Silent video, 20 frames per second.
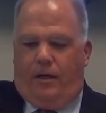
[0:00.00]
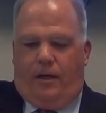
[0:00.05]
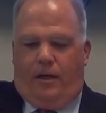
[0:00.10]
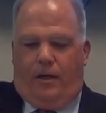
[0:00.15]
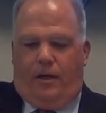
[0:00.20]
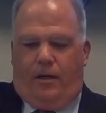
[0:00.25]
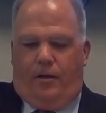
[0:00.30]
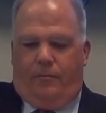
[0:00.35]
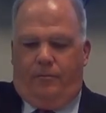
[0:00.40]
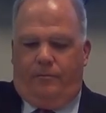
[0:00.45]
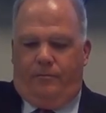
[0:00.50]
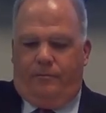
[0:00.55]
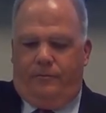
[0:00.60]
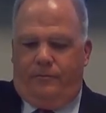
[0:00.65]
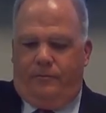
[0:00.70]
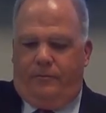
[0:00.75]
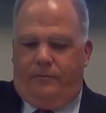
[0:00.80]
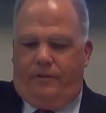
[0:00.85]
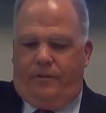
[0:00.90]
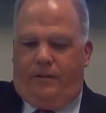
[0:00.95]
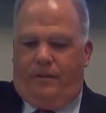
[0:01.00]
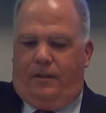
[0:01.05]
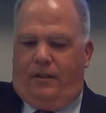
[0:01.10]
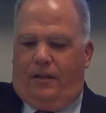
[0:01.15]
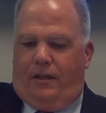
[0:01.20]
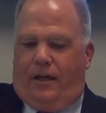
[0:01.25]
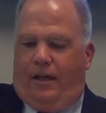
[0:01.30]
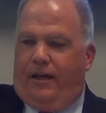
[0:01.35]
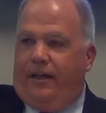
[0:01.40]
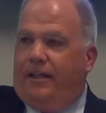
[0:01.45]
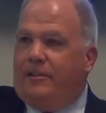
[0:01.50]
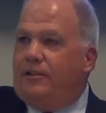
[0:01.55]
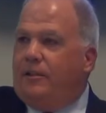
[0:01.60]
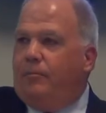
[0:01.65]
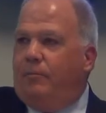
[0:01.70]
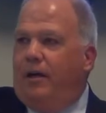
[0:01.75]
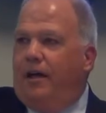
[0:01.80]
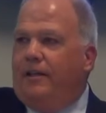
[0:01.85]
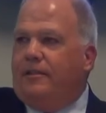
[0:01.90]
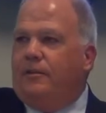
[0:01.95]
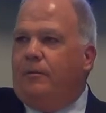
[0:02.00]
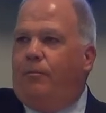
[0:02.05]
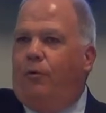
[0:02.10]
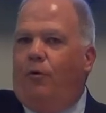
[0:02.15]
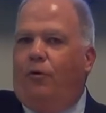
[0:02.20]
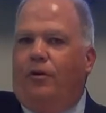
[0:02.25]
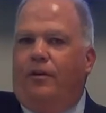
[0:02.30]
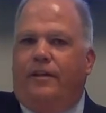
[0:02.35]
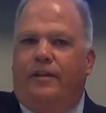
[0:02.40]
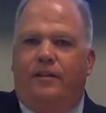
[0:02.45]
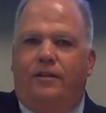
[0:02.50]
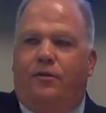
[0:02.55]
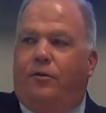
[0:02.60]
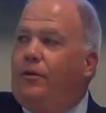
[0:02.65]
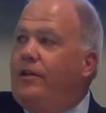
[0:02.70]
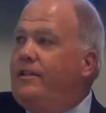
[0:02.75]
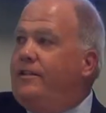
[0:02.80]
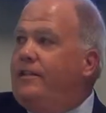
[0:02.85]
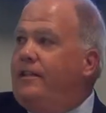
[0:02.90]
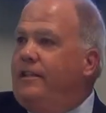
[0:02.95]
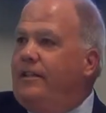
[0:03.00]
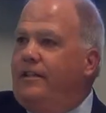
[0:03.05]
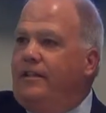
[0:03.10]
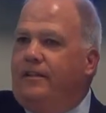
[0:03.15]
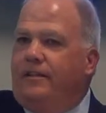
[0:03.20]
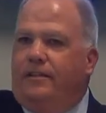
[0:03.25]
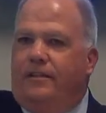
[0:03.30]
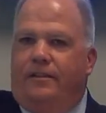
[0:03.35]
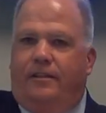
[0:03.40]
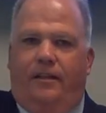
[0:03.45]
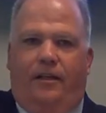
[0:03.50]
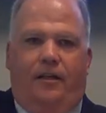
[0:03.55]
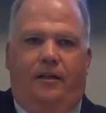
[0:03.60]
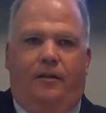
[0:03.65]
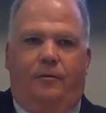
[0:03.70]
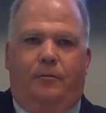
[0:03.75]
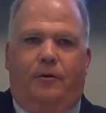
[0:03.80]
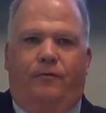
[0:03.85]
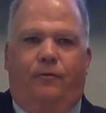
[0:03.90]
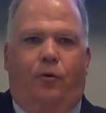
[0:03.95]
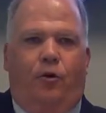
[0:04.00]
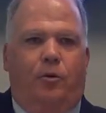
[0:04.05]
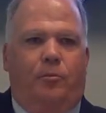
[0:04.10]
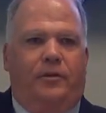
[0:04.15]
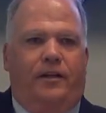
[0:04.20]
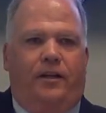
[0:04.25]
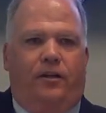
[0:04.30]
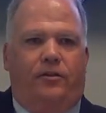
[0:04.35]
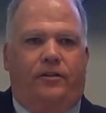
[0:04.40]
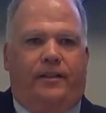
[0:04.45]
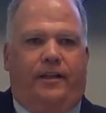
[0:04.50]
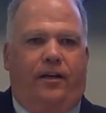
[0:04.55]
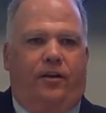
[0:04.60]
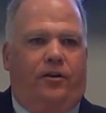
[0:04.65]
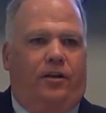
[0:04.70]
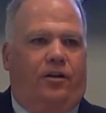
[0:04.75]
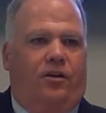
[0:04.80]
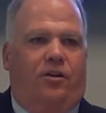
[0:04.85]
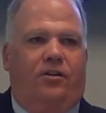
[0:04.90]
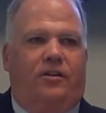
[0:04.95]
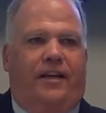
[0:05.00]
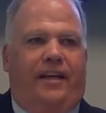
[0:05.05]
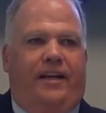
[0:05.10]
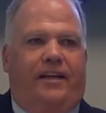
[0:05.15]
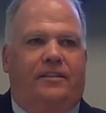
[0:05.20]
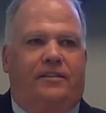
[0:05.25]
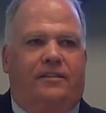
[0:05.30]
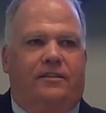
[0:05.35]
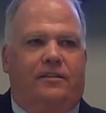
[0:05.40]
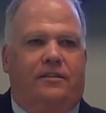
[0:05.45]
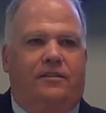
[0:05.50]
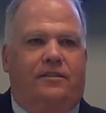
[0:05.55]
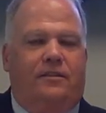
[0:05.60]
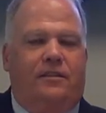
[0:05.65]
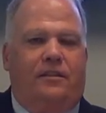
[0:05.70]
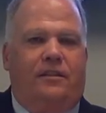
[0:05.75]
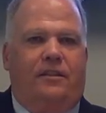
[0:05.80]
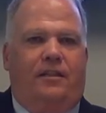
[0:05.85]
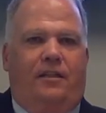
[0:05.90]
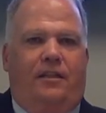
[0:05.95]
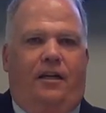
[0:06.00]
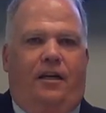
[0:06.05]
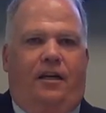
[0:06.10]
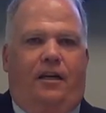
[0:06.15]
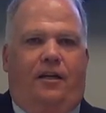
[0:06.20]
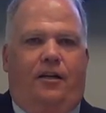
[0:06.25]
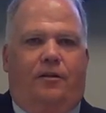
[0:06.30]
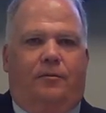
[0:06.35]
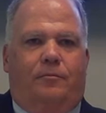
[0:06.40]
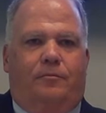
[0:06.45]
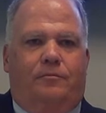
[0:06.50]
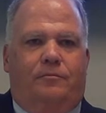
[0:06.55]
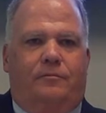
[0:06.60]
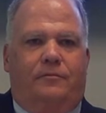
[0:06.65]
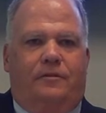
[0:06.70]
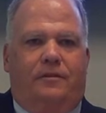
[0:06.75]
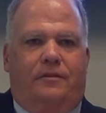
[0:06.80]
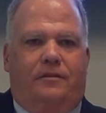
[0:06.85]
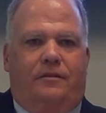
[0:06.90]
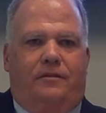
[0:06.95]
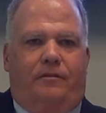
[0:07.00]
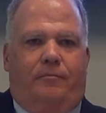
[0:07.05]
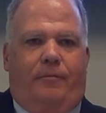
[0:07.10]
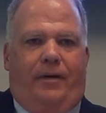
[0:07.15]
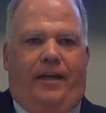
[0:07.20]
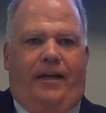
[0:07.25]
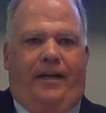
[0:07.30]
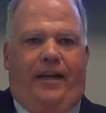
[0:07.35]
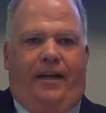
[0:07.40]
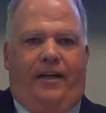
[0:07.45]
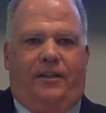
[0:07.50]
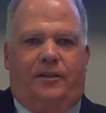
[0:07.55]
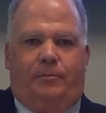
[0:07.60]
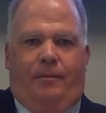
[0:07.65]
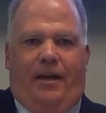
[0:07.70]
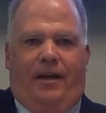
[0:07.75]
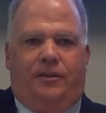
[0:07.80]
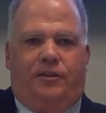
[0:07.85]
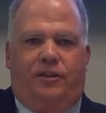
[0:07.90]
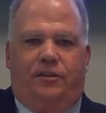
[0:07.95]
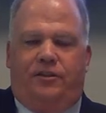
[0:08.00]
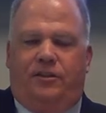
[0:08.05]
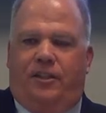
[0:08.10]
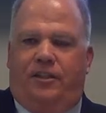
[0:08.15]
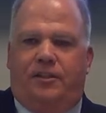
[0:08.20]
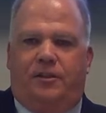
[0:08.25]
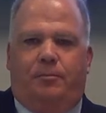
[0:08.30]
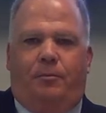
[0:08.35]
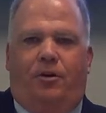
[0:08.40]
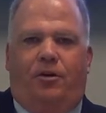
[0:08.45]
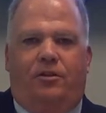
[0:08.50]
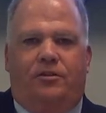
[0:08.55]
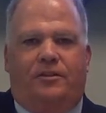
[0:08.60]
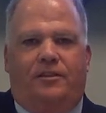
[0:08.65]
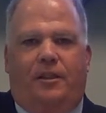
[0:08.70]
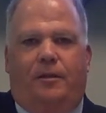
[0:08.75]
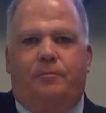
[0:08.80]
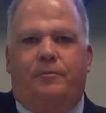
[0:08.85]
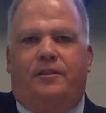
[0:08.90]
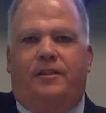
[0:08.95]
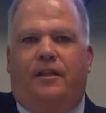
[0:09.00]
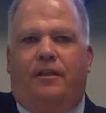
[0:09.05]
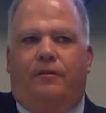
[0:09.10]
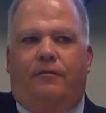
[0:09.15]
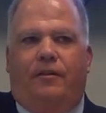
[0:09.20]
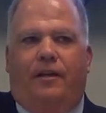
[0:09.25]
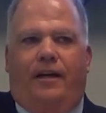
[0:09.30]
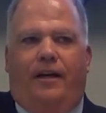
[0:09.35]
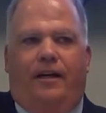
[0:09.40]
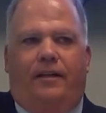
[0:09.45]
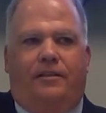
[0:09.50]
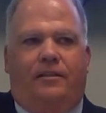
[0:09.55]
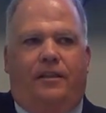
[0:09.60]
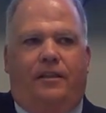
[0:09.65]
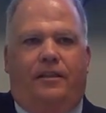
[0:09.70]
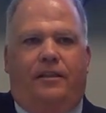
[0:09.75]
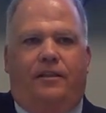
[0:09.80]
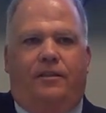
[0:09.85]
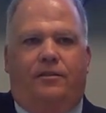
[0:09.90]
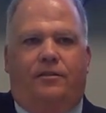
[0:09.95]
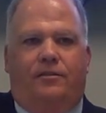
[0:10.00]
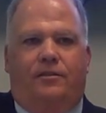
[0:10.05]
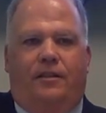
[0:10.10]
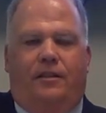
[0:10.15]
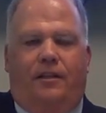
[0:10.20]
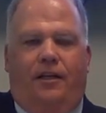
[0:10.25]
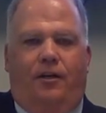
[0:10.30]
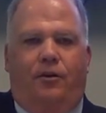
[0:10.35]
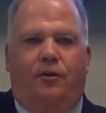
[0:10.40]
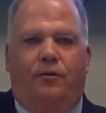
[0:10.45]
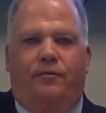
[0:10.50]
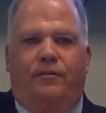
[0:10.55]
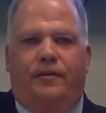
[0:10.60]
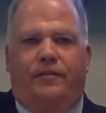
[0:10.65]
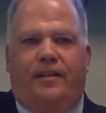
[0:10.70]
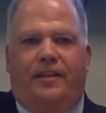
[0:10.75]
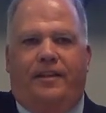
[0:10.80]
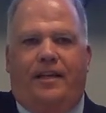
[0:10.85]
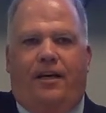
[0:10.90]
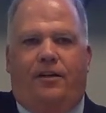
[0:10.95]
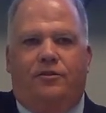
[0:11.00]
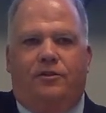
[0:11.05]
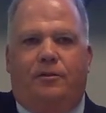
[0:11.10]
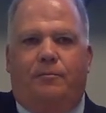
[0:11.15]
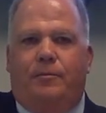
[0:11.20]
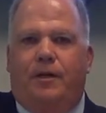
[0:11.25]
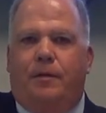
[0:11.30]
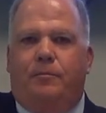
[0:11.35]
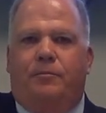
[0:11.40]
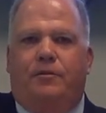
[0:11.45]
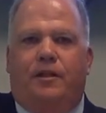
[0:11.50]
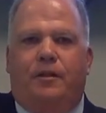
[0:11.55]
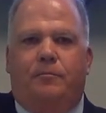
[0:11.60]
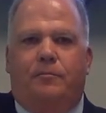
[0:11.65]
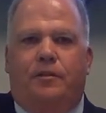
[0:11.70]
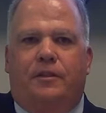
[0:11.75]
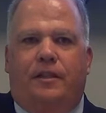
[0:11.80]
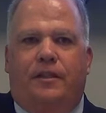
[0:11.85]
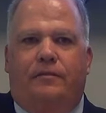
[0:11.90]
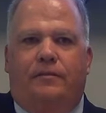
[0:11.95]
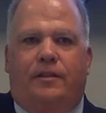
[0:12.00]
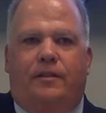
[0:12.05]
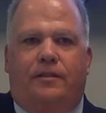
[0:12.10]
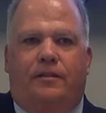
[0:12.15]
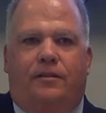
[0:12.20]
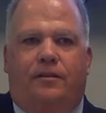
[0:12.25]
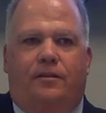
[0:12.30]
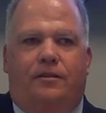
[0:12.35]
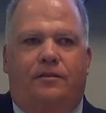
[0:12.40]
I guess I support increasing affordable healthcare to all Kansans. Medicaid expansion is a small subset of that. I mean, there's 150,000 people, I believe, that